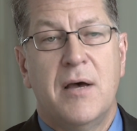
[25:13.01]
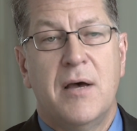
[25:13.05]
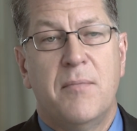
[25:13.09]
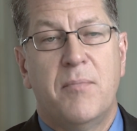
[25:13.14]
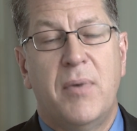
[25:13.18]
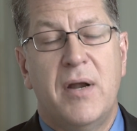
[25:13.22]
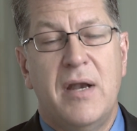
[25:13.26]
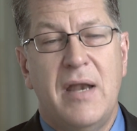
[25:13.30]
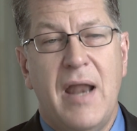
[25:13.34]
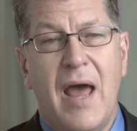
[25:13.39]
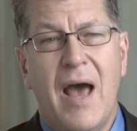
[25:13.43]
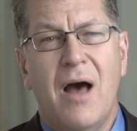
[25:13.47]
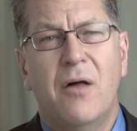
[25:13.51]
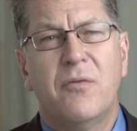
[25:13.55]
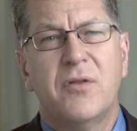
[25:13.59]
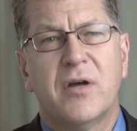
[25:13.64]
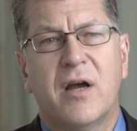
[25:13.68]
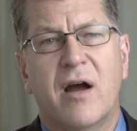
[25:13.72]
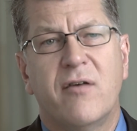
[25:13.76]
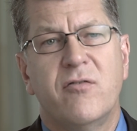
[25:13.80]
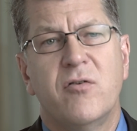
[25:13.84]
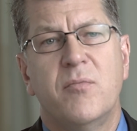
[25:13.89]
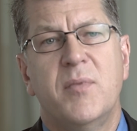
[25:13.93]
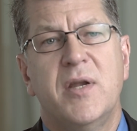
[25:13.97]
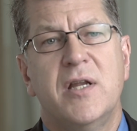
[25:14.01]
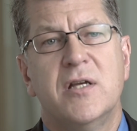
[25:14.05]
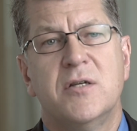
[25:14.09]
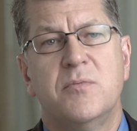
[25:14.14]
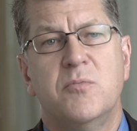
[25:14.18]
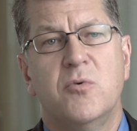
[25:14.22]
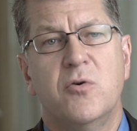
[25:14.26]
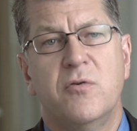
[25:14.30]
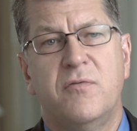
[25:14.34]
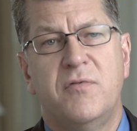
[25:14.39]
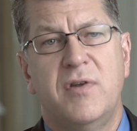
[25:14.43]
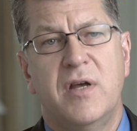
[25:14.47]
But now the government has
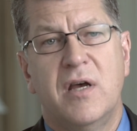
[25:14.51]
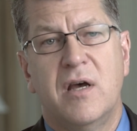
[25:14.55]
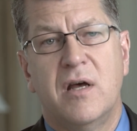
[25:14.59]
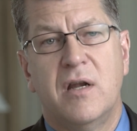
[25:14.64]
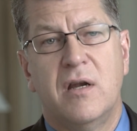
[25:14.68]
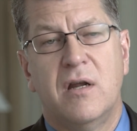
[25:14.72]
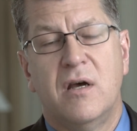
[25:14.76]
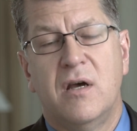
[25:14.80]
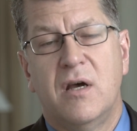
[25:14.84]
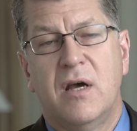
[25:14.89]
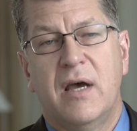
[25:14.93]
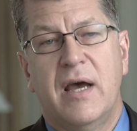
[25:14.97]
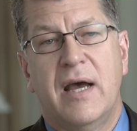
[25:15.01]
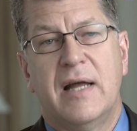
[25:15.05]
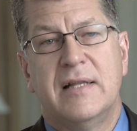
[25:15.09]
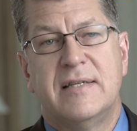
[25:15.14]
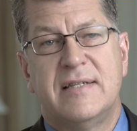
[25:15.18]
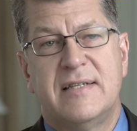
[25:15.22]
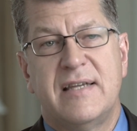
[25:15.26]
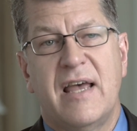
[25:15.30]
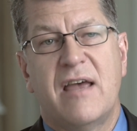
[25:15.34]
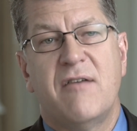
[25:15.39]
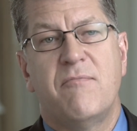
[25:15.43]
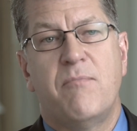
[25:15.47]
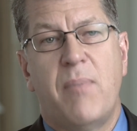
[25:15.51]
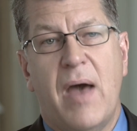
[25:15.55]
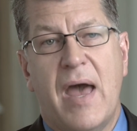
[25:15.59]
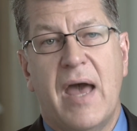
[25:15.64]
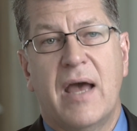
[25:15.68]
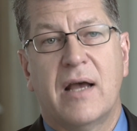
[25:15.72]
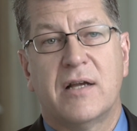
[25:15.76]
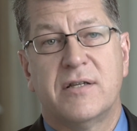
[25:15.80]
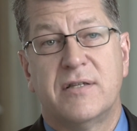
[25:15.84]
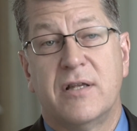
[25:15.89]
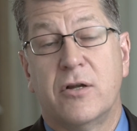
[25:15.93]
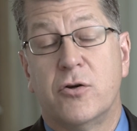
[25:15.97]
moved in and saved
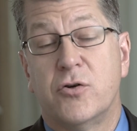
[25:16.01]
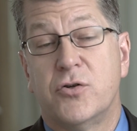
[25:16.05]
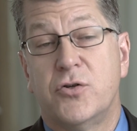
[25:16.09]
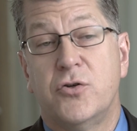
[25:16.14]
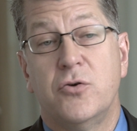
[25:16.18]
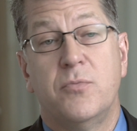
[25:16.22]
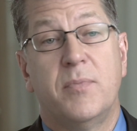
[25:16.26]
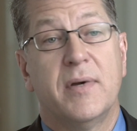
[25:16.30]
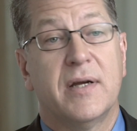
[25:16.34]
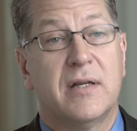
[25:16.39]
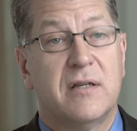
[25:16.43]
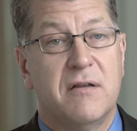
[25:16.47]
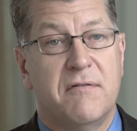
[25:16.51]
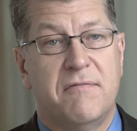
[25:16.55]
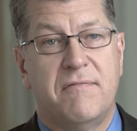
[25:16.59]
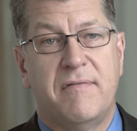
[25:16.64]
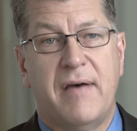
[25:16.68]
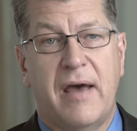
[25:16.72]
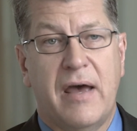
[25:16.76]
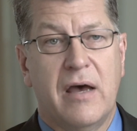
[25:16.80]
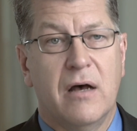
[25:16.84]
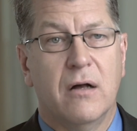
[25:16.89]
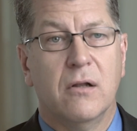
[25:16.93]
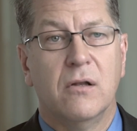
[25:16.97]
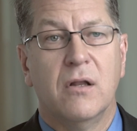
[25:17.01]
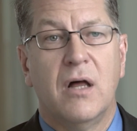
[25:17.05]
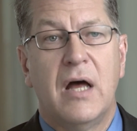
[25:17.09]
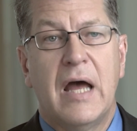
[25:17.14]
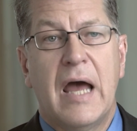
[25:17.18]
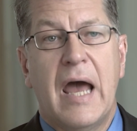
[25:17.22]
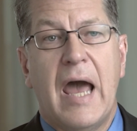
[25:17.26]
banks that are too big to fail.